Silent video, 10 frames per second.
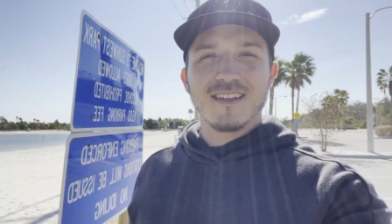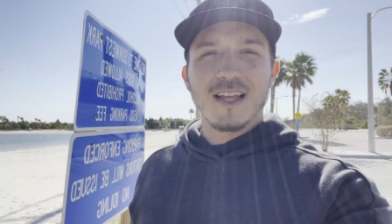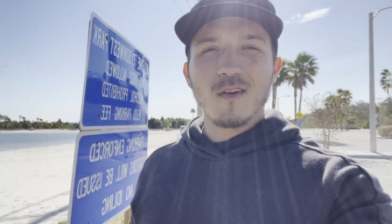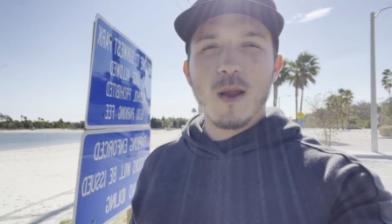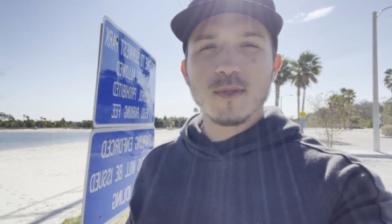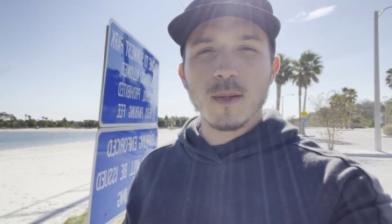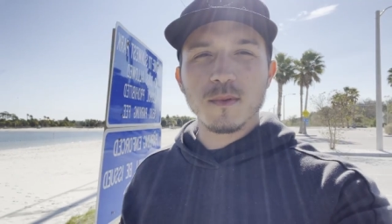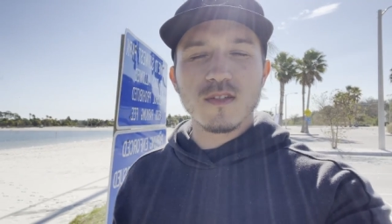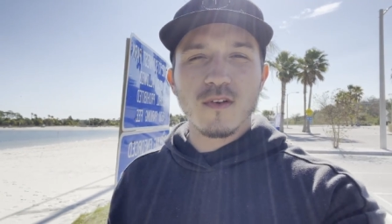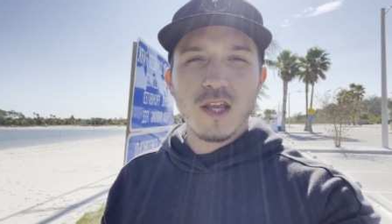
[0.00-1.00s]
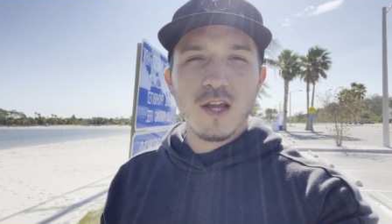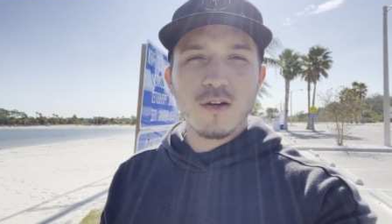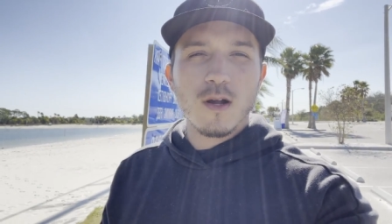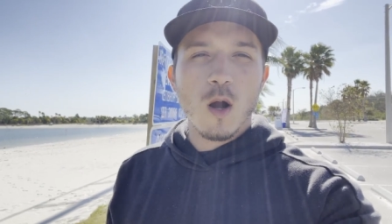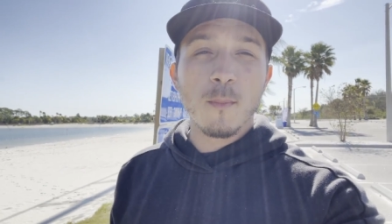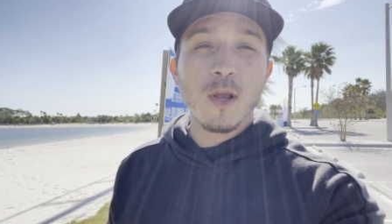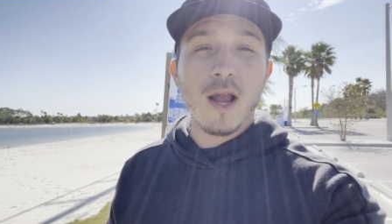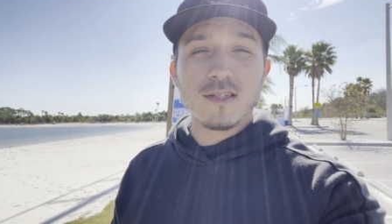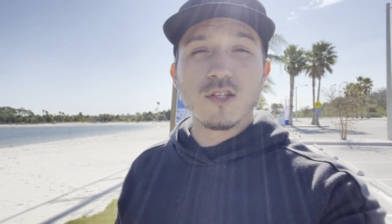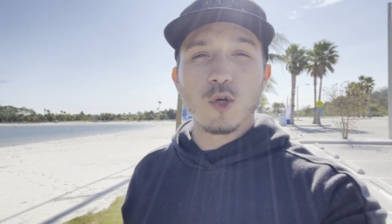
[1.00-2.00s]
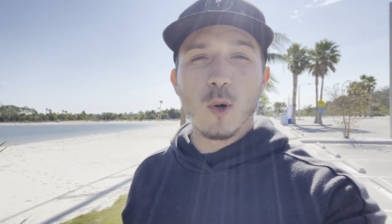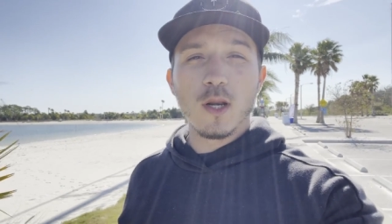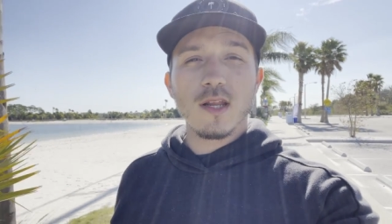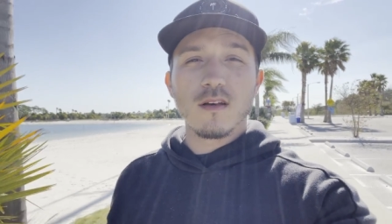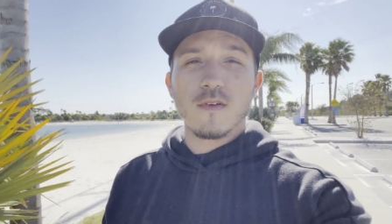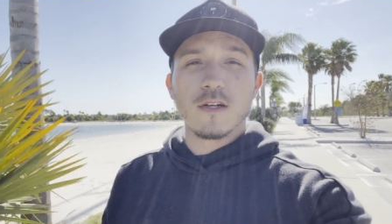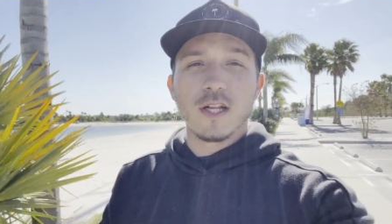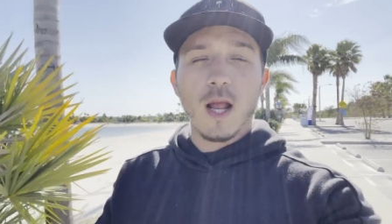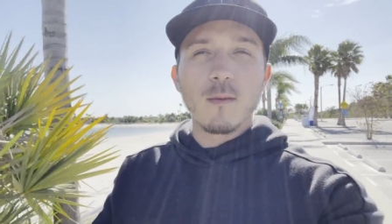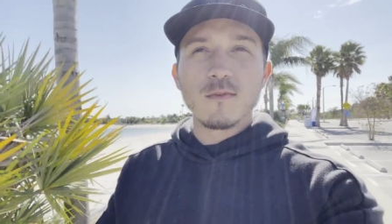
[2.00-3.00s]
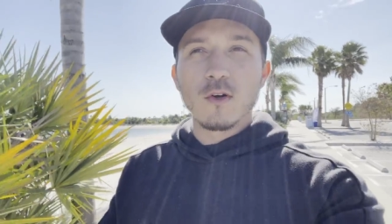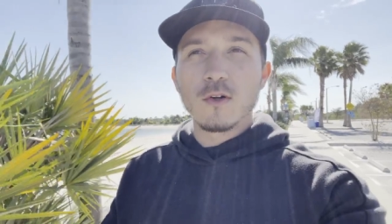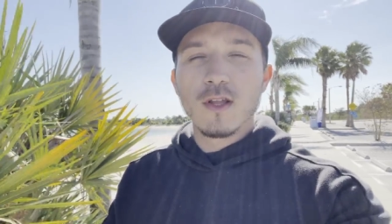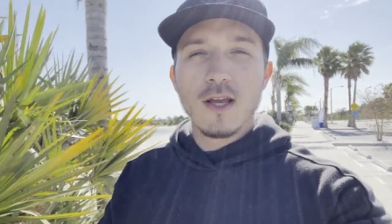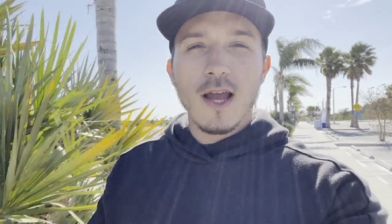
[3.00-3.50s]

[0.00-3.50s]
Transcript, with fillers: That wraps up this video. I hope you guys enjoyed it and found it helpful.